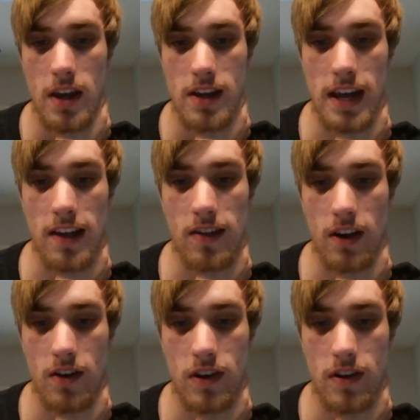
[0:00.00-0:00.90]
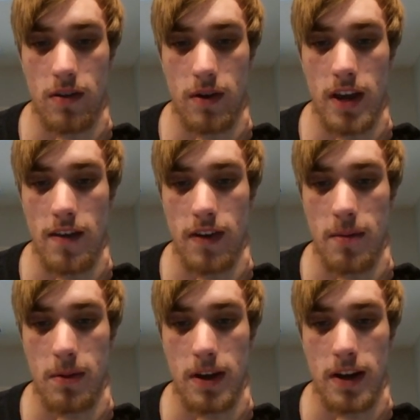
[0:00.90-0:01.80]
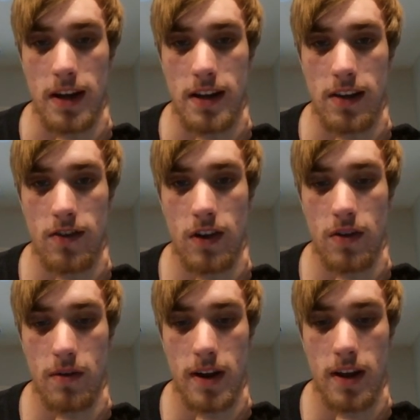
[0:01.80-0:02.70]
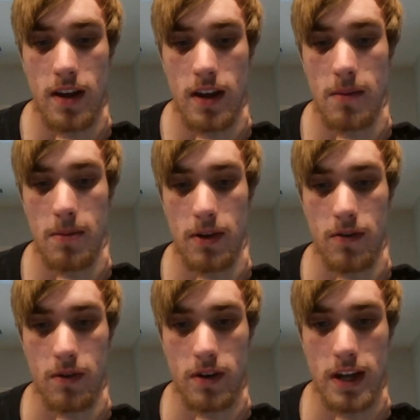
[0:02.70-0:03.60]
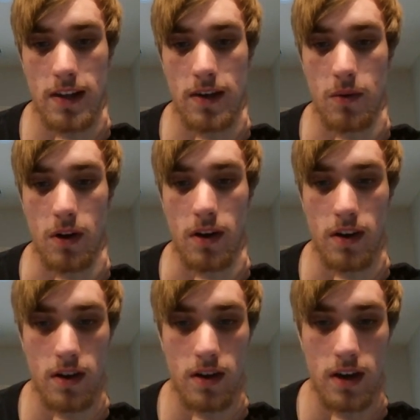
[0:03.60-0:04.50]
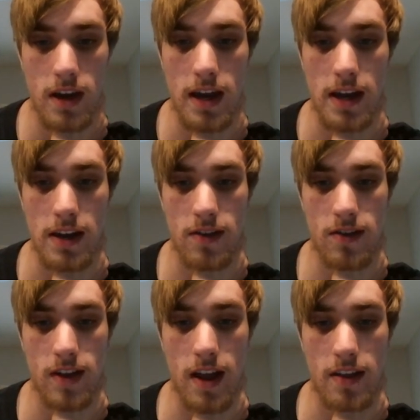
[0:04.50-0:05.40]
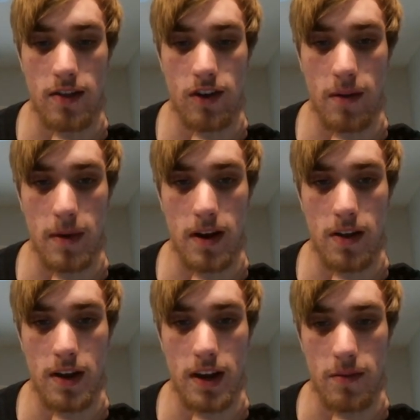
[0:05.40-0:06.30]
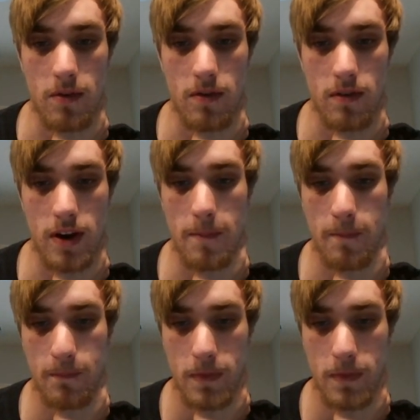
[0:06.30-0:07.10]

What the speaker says: Takes on g3. If I play knight takes g3, he plays rook takes e1, and it's checkmate on the next move, right?